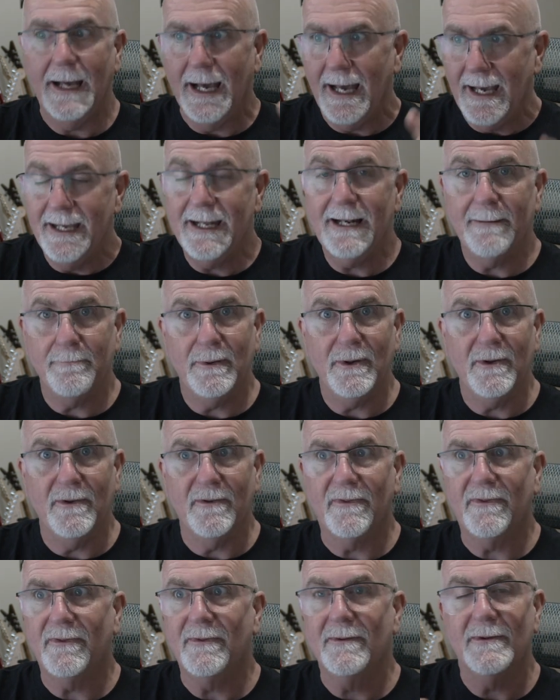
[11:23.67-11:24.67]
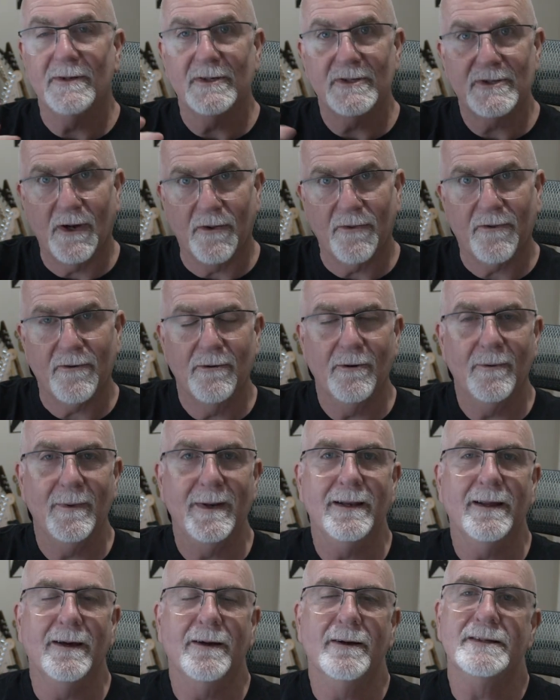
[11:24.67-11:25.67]
in a booth, shot through a
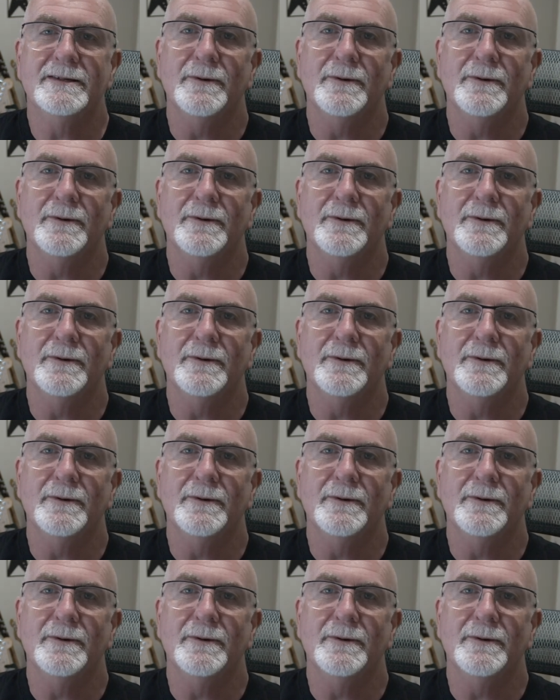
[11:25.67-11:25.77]
window.